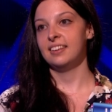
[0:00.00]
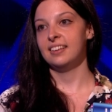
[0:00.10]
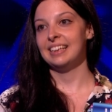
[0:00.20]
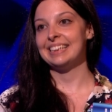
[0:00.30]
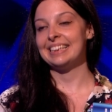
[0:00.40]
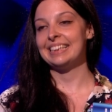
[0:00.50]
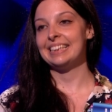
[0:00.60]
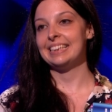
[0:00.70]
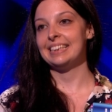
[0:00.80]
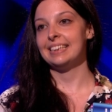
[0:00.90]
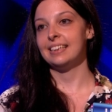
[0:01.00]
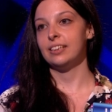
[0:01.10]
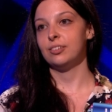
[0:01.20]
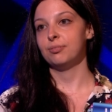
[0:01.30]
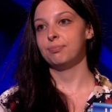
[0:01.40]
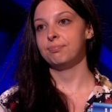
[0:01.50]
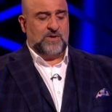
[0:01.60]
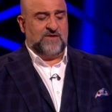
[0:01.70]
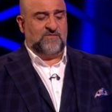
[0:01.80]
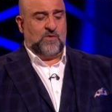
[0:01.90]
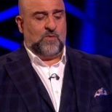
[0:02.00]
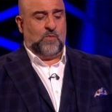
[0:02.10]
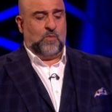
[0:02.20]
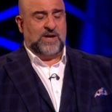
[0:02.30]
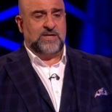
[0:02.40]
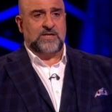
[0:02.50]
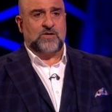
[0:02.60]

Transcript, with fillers: Lily. Lily, you have one